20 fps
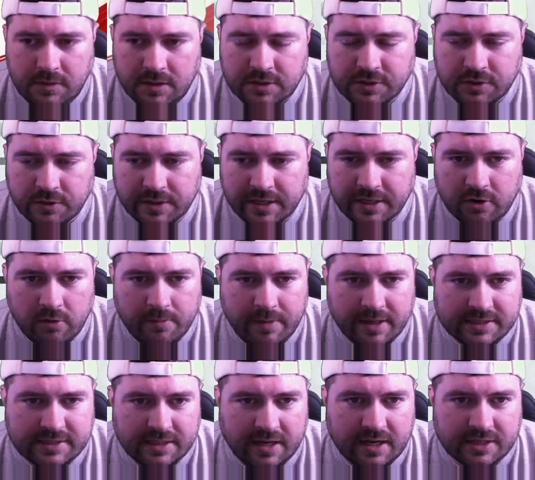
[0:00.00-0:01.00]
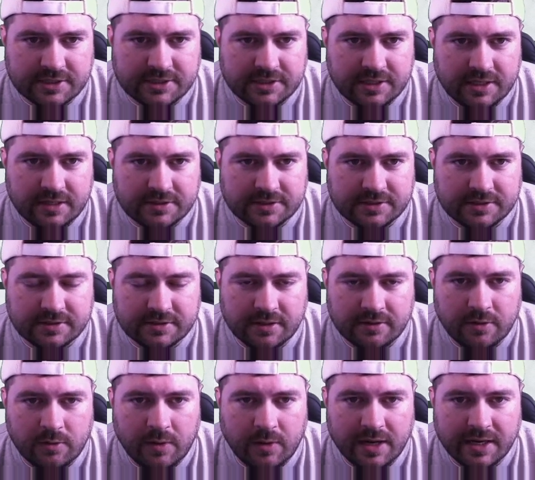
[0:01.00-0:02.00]
So again, going back to the auction house. I
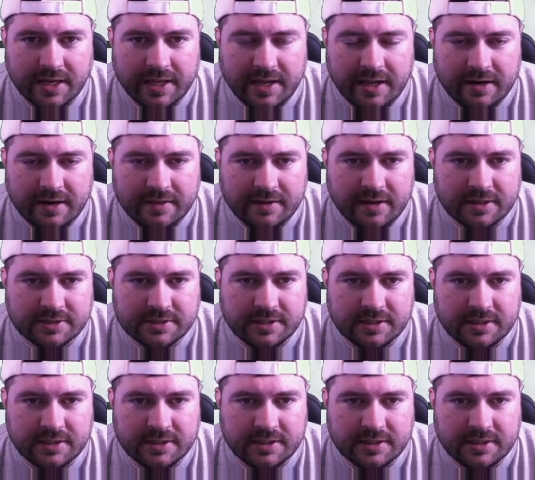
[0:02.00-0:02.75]
don't know why I got out of the auction